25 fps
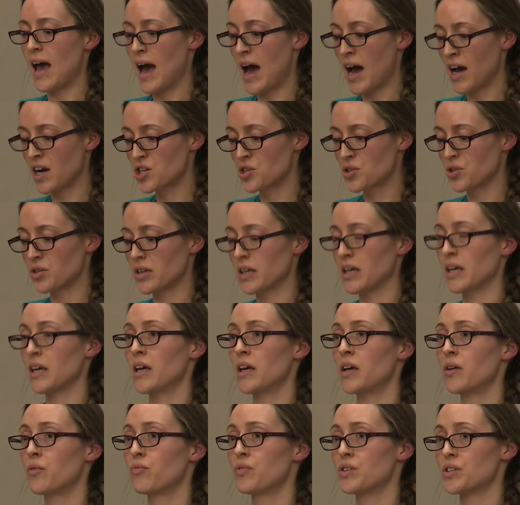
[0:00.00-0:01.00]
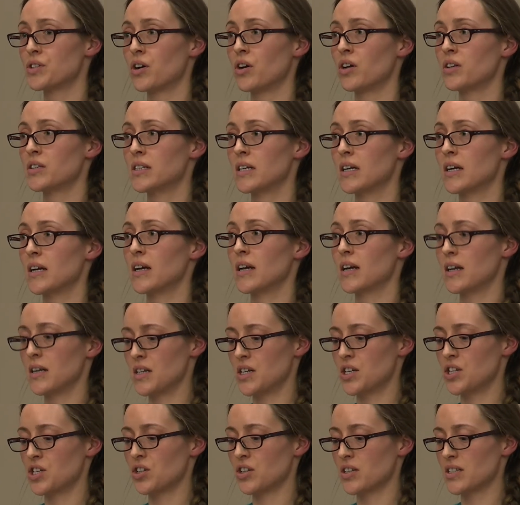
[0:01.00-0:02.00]
actually resulted in a
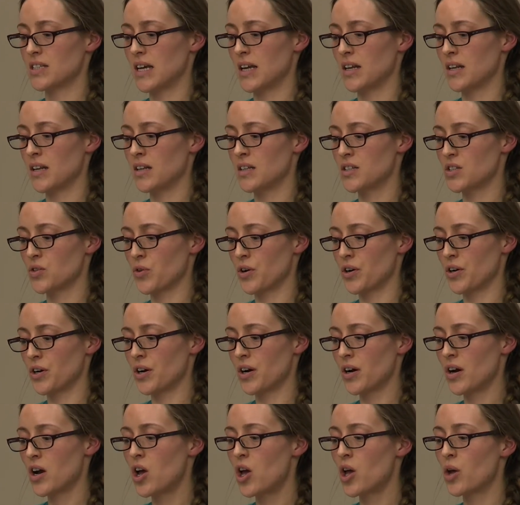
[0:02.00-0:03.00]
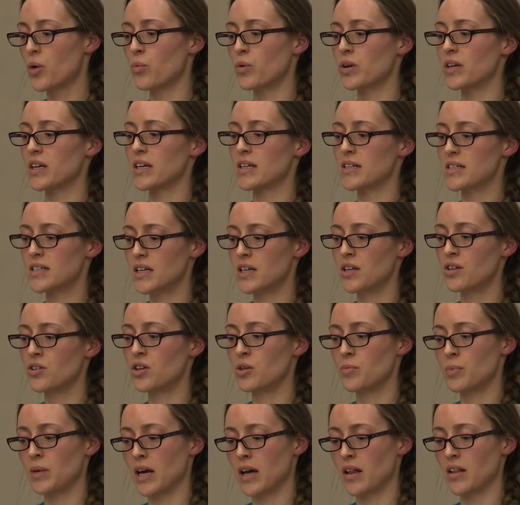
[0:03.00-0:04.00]
conditional sentence order would continue
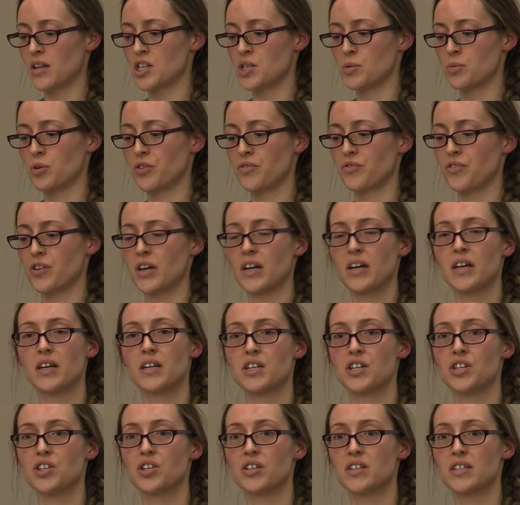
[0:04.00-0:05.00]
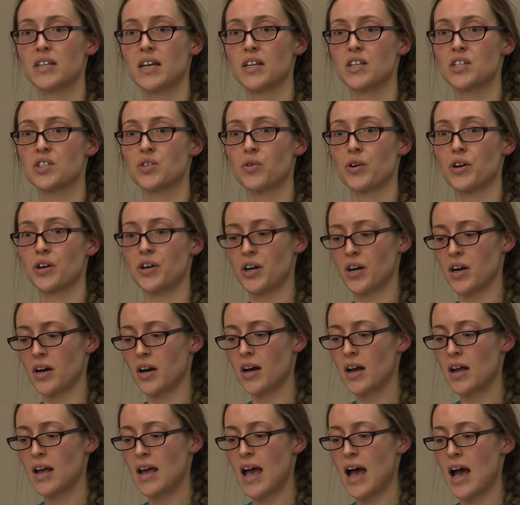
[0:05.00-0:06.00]
to be eligible for a conditional sentence order
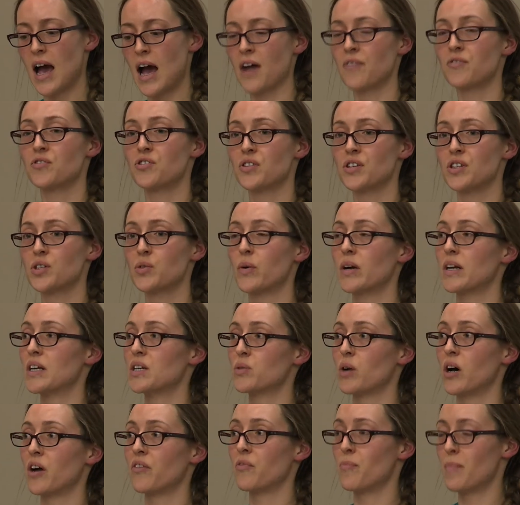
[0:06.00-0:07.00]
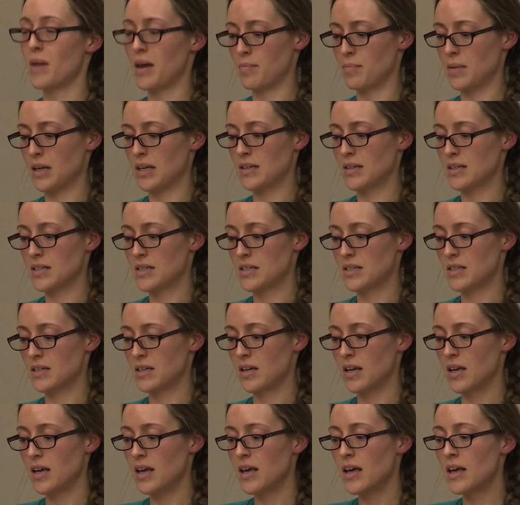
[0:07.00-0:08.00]
after the 2012 amendments.
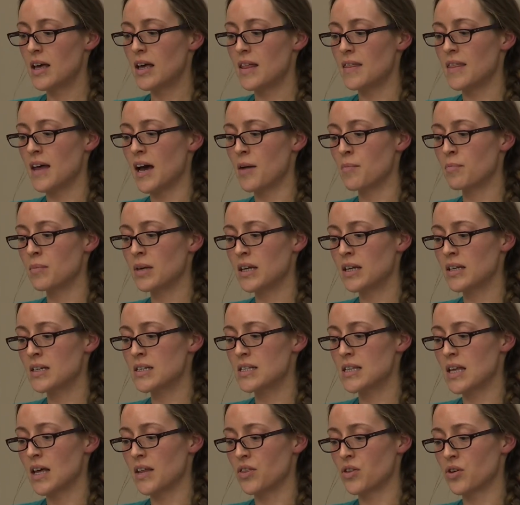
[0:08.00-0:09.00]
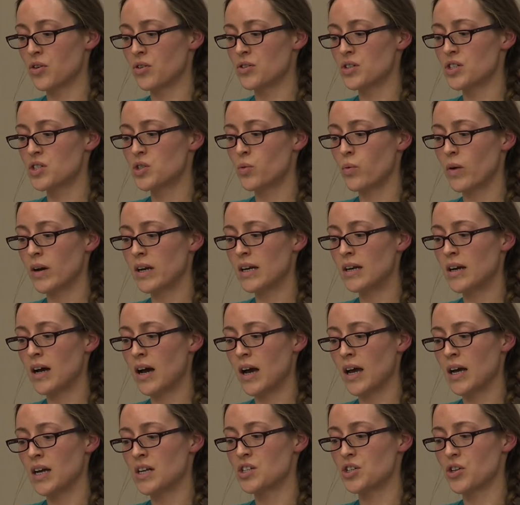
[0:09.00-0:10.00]
That means that those
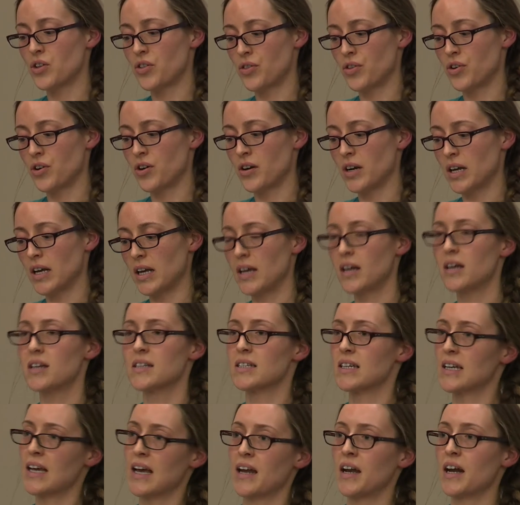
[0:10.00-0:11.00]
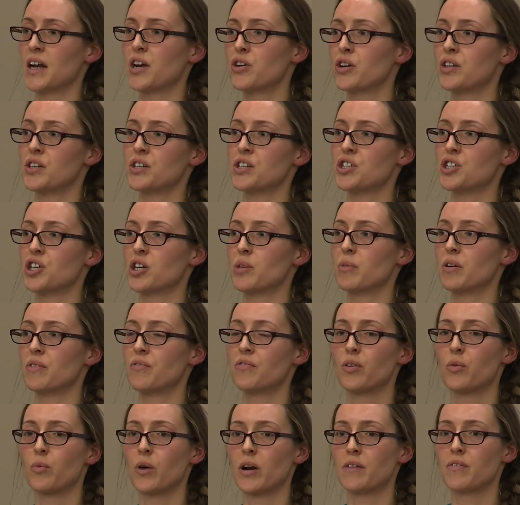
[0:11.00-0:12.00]
29 to 30, because again, I couldn't determine
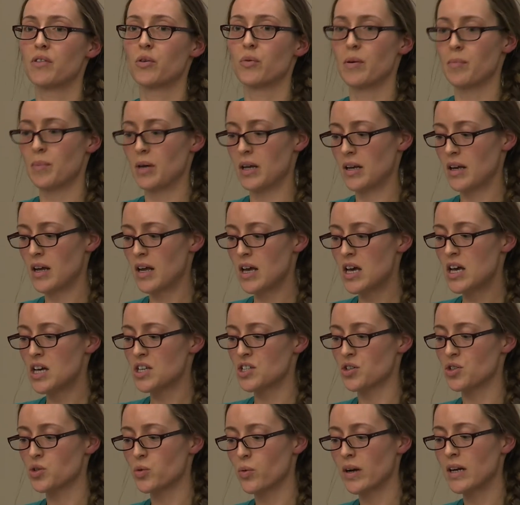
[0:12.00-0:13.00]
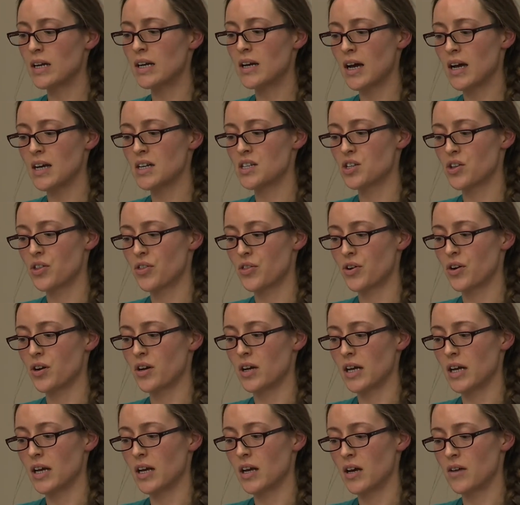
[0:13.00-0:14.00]
for one of the women, so 29 to
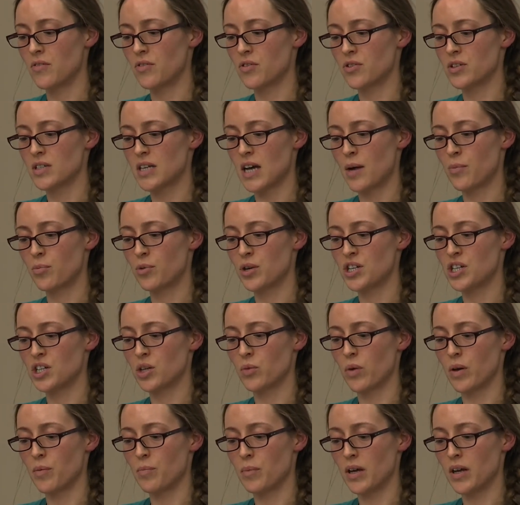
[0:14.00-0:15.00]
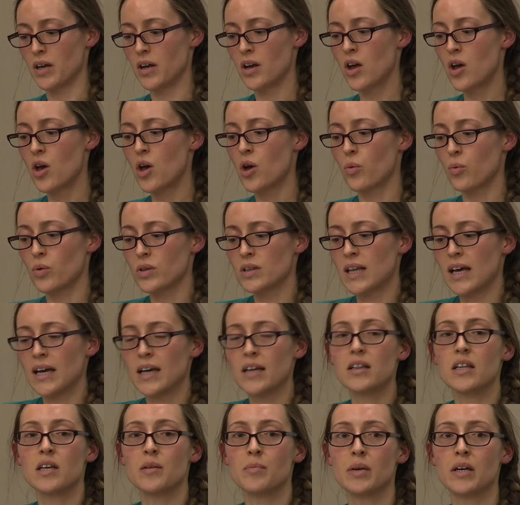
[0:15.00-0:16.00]
30 of those Aboriginal women would
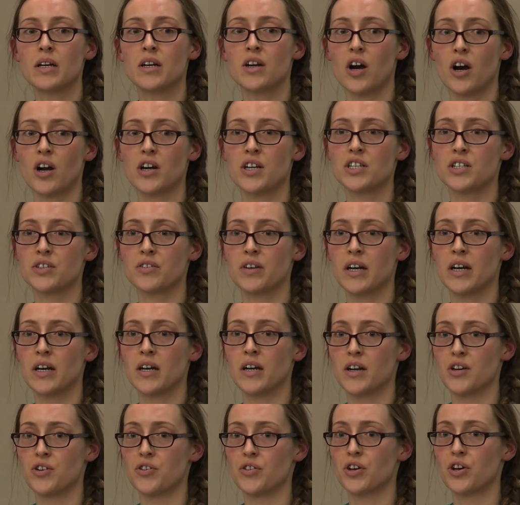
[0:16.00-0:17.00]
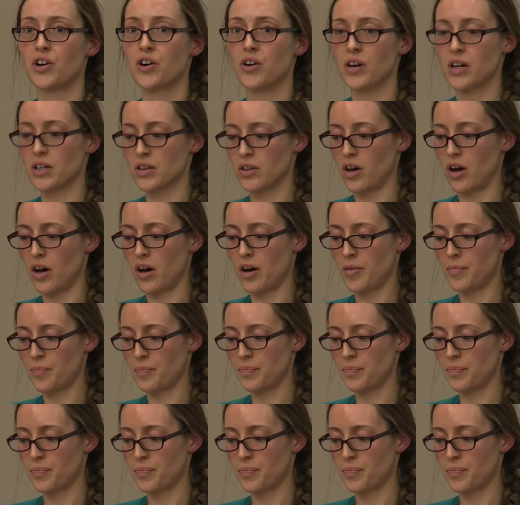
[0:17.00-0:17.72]
likely be incarcerated under the current law.